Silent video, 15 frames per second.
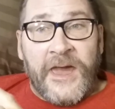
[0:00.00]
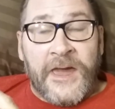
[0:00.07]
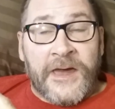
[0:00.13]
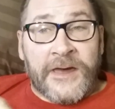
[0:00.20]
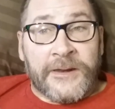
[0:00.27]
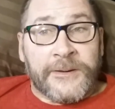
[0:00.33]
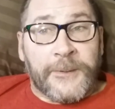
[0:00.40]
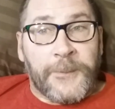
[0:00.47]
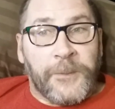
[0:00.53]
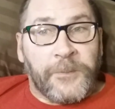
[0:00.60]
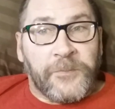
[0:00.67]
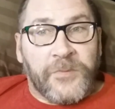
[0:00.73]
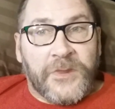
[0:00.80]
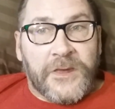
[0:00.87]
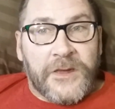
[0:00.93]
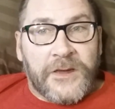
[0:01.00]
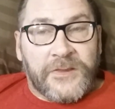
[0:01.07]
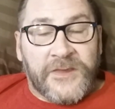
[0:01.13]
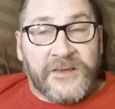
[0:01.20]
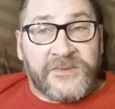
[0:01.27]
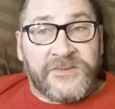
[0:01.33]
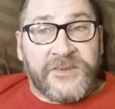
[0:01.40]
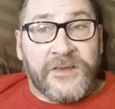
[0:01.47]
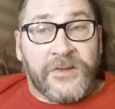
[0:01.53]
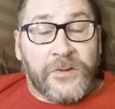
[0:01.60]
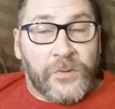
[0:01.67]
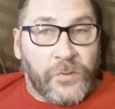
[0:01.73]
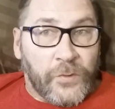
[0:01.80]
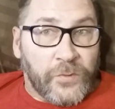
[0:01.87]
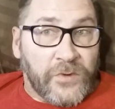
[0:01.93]
and they
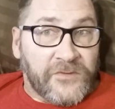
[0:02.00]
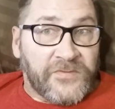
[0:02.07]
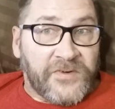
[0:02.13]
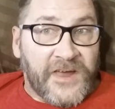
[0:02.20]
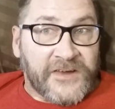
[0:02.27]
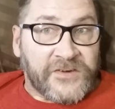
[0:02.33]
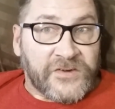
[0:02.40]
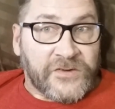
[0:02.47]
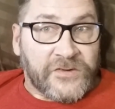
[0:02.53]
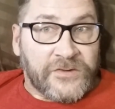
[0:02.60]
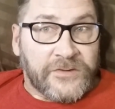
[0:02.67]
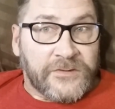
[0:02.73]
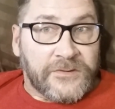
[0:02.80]
see the reflection